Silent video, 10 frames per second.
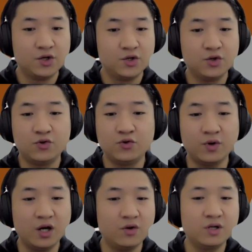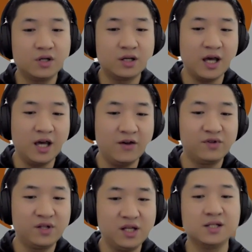So whoever have
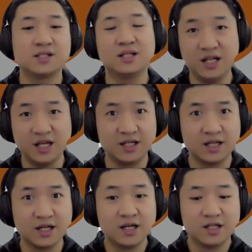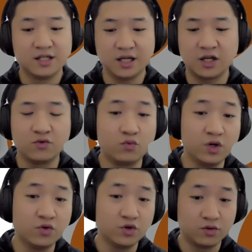this link, they can
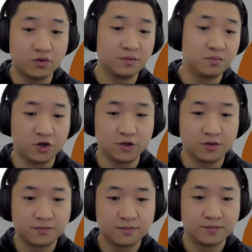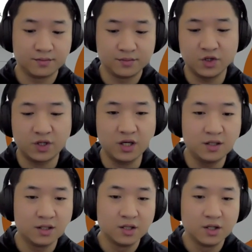view your report. Okay,
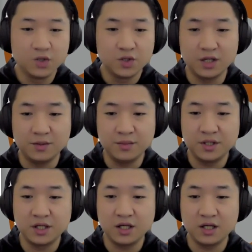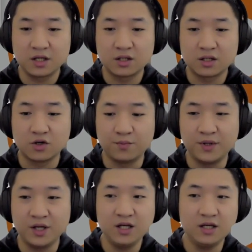so let me see.
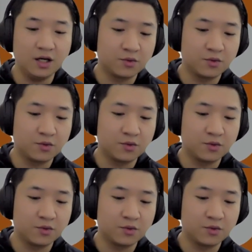Copy link.